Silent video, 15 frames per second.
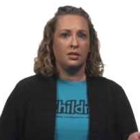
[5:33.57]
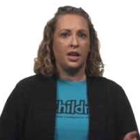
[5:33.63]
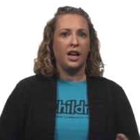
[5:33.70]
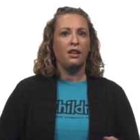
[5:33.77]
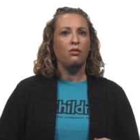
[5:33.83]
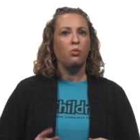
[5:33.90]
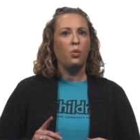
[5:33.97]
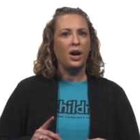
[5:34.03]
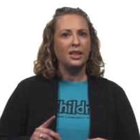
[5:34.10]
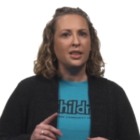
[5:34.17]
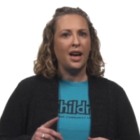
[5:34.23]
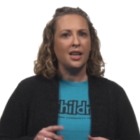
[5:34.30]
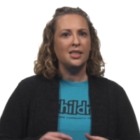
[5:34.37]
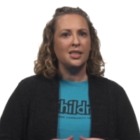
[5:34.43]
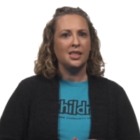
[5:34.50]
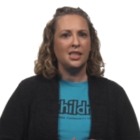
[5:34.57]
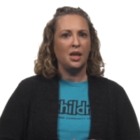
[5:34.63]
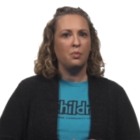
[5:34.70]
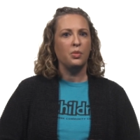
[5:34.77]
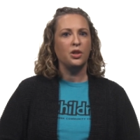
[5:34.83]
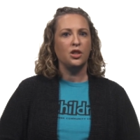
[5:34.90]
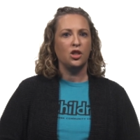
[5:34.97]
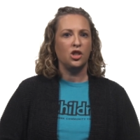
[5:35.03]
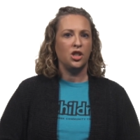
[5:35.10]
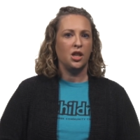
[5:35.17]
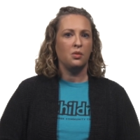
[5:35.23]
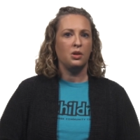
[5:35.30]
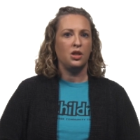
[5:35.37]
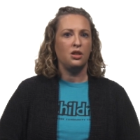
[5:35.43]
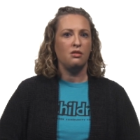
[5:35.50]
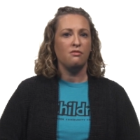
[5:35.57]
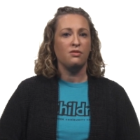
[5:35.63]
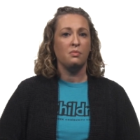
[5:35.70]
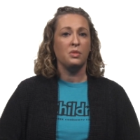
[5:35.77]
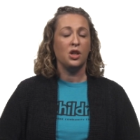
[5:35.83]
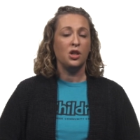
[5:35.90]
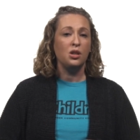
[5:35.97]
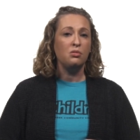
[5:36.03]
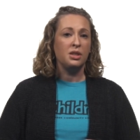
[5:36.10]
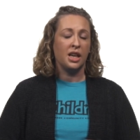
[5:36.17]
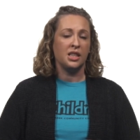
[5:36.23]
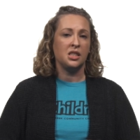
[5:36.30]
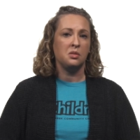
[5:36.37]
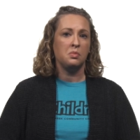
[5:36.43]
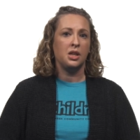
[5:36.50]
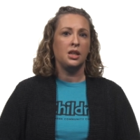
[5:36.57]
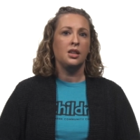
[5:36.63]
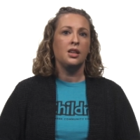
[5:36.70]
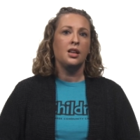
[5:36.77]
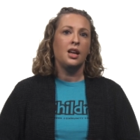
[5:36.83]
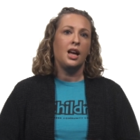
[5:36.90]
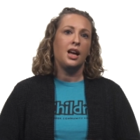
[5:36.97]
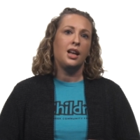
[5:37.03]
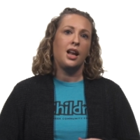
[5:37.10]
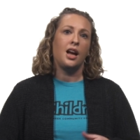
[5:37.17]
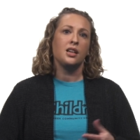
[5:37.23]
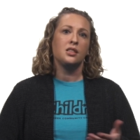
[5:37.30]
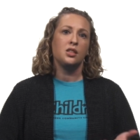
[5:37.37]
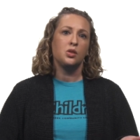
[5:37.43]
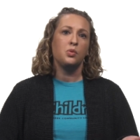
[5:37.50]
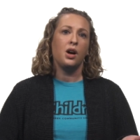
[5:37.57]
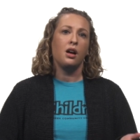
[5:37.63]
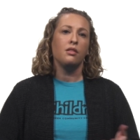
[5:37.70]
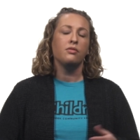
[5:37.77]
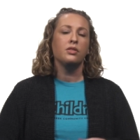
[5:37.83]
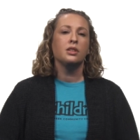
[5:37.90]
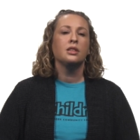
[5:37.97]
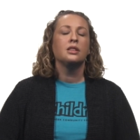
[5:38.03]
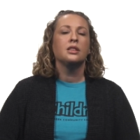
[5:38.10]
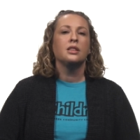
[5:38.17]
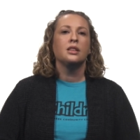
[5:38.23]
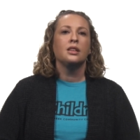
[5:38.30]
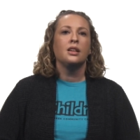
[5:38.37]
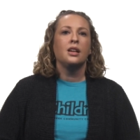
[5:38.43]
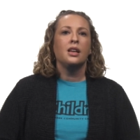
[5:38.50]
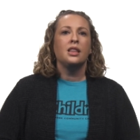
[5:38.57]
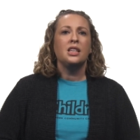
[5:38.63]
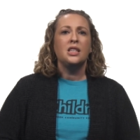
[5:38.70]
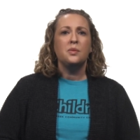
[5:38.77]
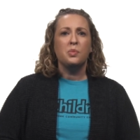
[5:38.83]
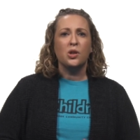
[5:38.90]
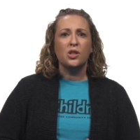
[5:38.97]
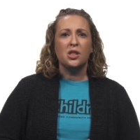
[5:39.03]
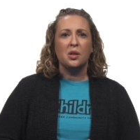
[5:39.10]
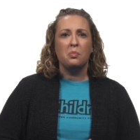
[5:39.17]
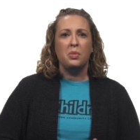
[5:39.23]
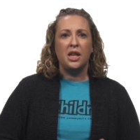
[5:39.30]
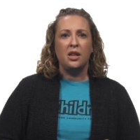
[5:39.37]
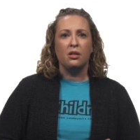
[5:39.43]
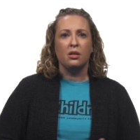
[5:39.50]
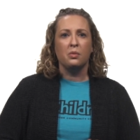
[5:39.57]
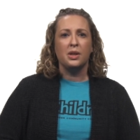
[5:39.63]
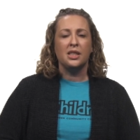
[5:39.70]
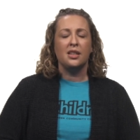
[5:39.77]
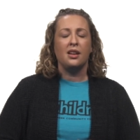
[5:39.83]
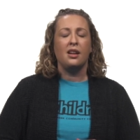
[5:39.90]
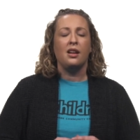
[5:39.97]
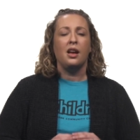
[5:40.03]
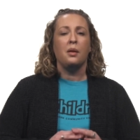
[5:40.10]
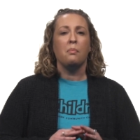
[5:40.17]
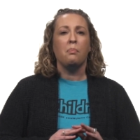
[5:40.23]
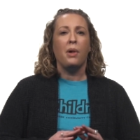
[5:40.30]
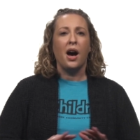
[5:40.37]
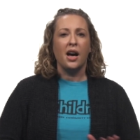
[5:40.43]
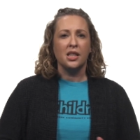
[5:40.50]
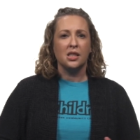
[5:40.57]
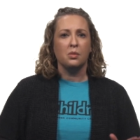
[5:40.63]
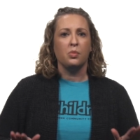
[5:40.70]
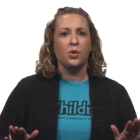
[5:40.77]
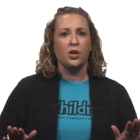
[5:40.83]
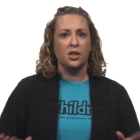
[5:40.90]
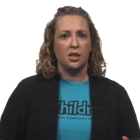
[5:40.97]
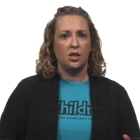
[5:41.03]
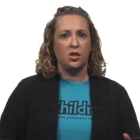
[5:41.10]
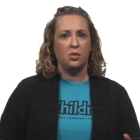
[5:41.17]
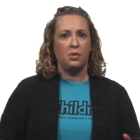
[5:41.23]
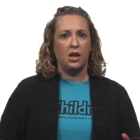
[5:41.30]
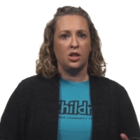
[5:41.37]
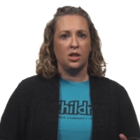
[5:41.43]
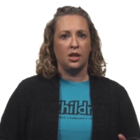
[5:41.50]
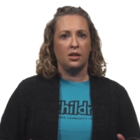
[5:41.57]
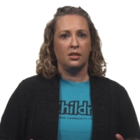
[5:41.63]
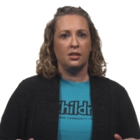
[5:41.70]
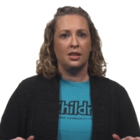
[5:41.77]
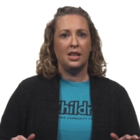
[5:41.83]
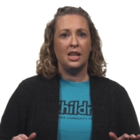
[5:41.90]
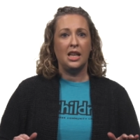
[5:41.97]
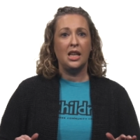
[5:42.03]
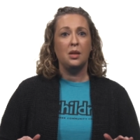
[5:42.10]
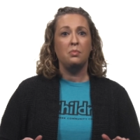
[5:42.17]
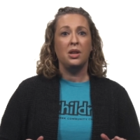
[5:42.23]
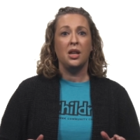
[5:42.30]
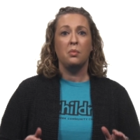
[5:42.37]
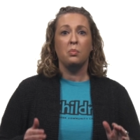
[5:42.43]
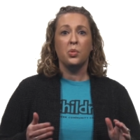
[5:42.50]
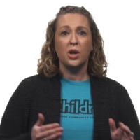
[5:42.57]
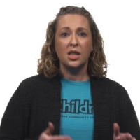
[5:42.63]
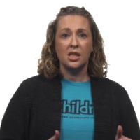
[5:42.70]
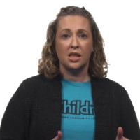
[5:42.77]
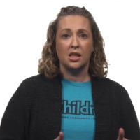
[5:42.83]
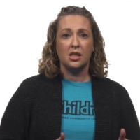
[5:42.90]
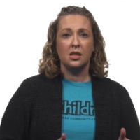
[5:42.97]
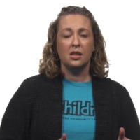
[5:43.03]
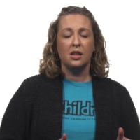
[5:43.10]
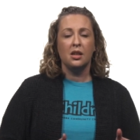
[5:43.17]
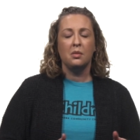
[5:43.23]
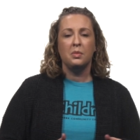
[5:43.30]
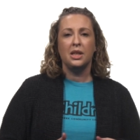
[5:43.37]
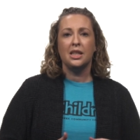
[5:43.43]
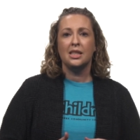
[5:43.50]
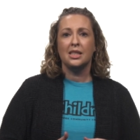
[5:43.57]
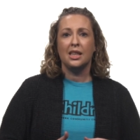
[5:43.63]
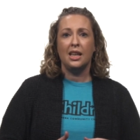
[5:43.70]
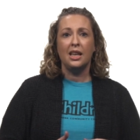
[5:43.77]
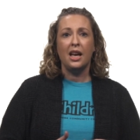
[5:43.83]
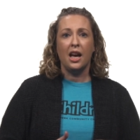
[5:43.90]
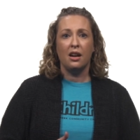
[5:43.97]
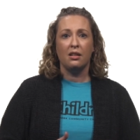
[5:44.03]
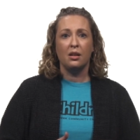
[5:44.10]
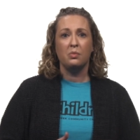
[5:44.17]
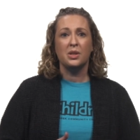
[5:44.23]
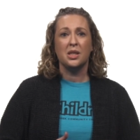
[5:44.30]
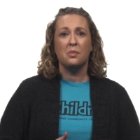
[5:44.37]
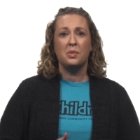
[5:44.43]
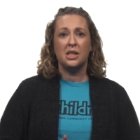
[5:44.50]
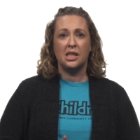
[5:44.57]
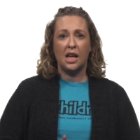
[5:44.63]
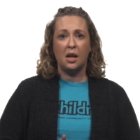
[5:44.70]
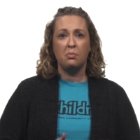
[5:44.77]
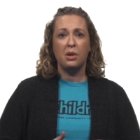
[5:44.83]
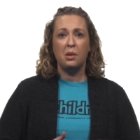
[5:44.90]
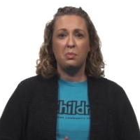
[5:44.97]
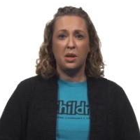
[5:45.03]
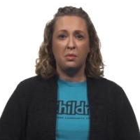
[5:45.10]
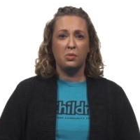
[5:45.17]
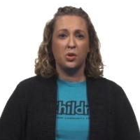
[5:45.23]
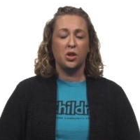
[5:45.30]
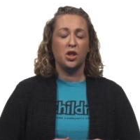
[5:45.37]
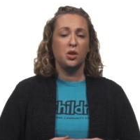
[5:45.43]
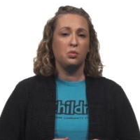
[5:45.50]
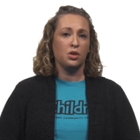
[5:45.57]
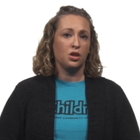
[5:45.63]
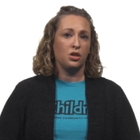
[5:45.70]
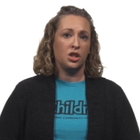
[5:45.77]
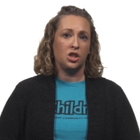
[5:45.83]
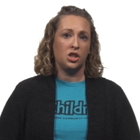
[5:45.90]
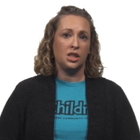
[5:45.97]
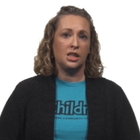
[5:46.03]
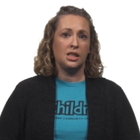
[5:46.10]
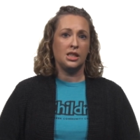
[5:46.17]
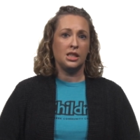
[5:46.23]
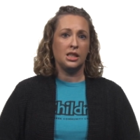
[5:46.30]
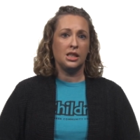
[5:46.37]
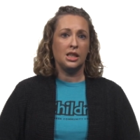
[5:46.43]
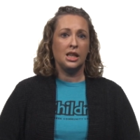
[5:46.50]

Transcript: I have one last example to share with you from the New Testament in Acts 12. This person, Peter, was in an impossible situation. He'd been imprisoned because King Herod was upset by people who were Christians.